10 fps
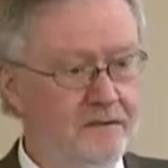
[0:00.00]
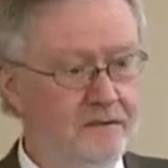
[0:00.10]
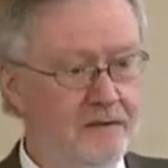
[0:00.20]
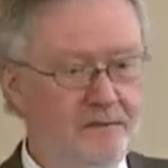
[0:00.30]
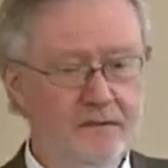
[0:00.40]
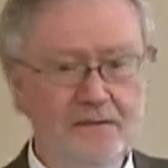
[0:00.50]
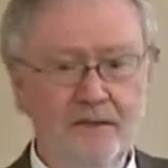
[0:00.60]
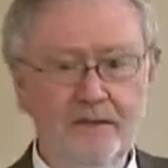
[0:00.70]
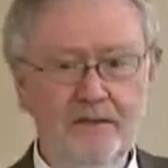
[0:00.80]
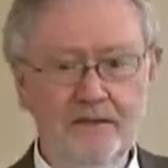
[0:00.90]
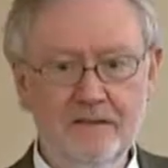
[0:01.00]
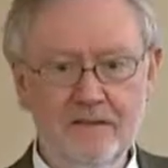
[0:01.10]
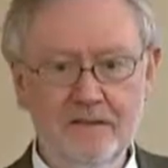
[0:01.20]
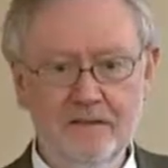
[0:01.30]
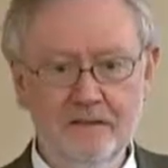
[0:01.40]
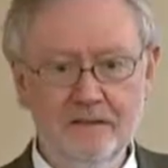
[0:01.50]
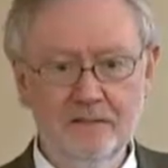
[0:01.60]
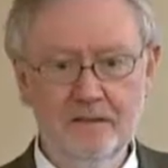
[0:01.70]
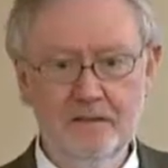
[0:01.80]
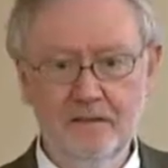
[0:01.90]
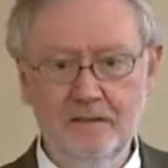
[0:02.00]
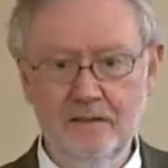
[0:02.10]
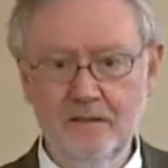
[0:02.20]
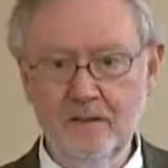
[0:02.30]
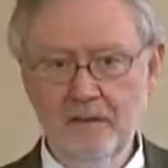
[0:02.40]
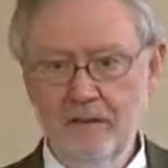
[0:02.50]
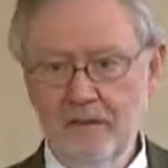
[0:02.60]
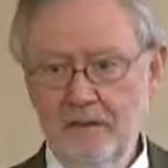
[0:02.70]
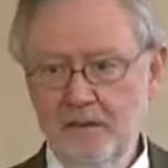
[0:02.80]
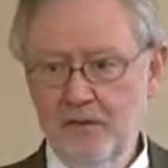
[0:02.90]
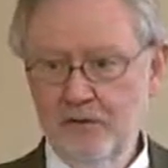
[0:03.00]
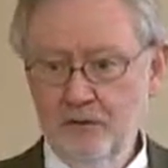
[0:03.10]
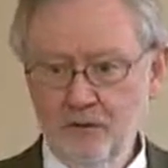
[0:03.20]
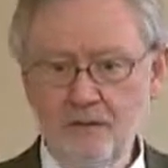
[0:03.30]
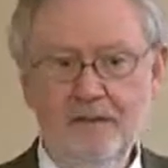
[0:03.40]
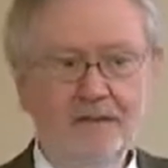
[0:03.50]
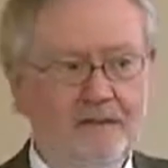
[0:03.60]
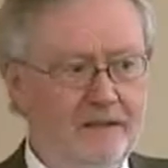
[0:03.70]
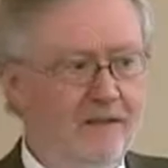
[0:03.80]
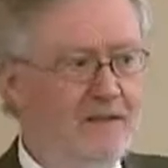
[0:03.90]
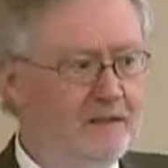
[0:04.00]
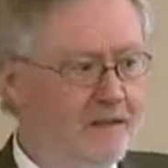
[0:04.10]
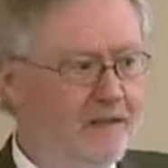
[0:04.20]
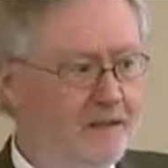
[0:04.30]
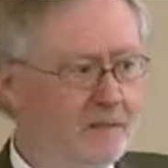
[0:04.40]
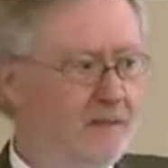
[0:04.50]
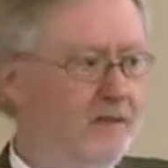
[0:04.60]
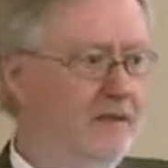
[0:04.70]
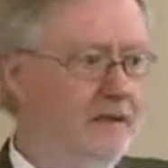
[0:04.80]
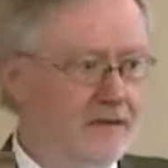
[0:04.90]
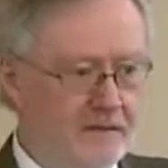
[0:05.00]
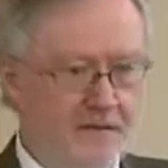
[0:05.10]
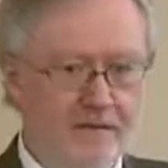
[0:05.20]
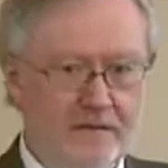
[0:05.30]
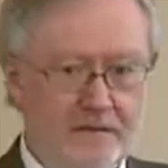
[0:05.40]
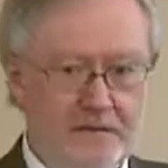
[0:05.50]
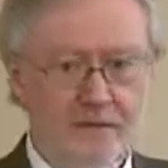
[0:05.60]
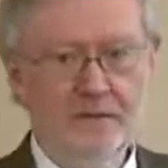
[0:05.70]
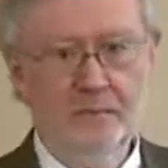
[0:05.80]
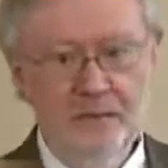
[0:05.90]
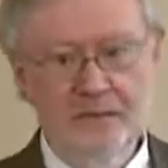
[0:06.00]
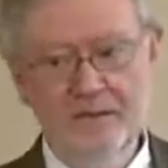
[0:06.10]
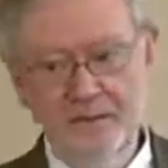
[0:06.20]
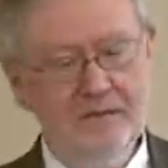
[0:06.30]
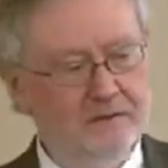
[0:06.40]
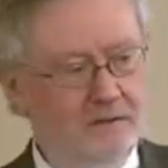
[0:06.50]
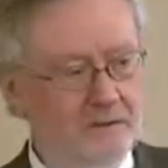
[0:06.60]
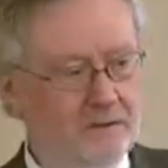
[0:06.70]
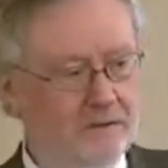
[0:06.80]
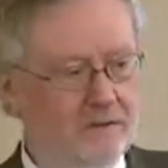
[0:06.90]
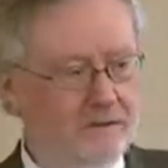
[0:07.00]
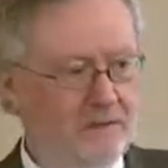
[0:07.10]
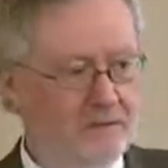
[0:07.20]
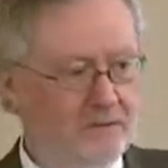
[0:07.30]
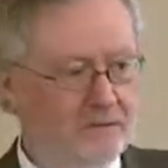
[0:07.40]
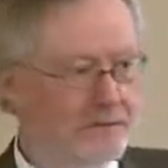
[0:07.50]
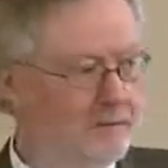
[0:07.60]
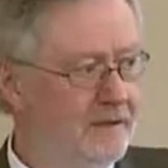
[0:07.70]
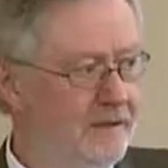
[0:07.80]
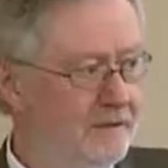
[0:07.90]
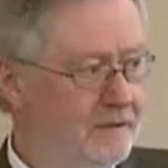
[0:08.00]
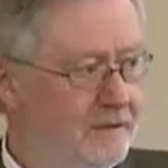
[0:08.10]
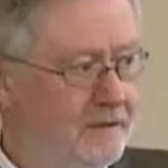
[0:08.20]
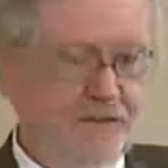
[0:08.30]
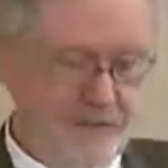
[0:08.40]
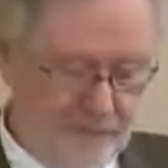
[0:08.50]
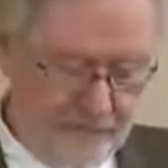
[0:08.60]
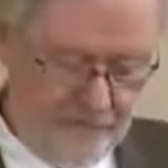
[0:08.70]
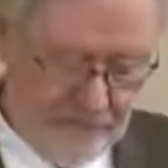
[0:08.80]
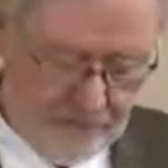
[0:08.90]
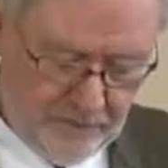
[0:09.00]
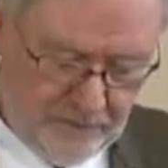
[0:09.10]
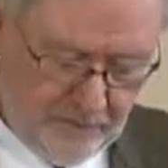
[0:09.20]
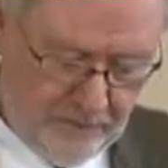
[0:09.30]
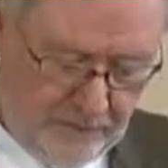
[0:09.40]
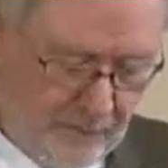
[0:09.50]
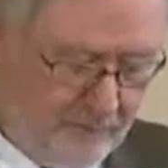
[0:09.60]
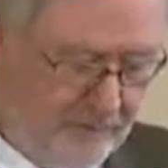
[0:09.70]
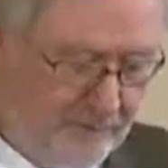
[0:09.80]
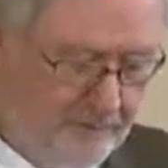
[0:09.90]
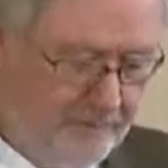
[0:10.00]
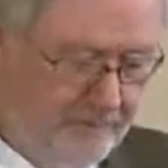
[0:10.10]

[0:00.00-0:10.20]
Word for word: And we haven't started that synthesis, which really should be the EBD. You'd be reading a synthesis with appendices of individual chapters, but we can't do that till we finish all 20 communities.